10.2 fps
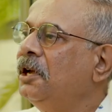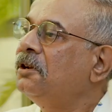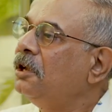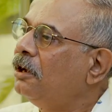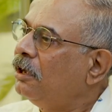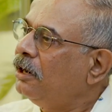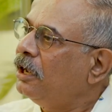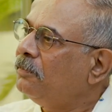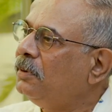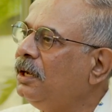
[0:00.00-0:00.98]
getting
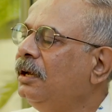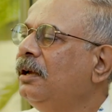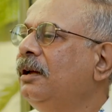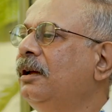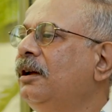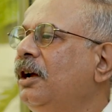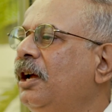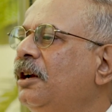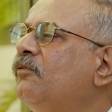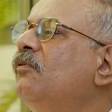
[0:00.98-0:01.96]
unhappy
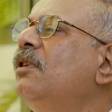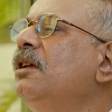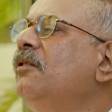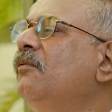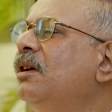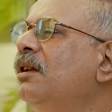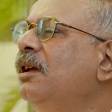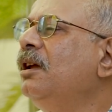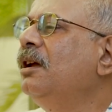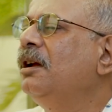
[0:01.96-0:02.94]
at very,
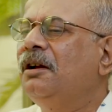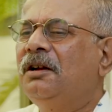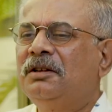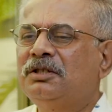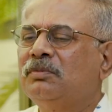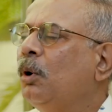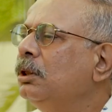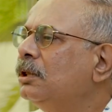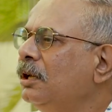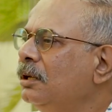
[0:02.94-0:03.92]
very
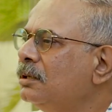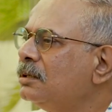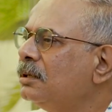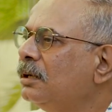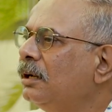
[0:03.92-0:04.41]
small things,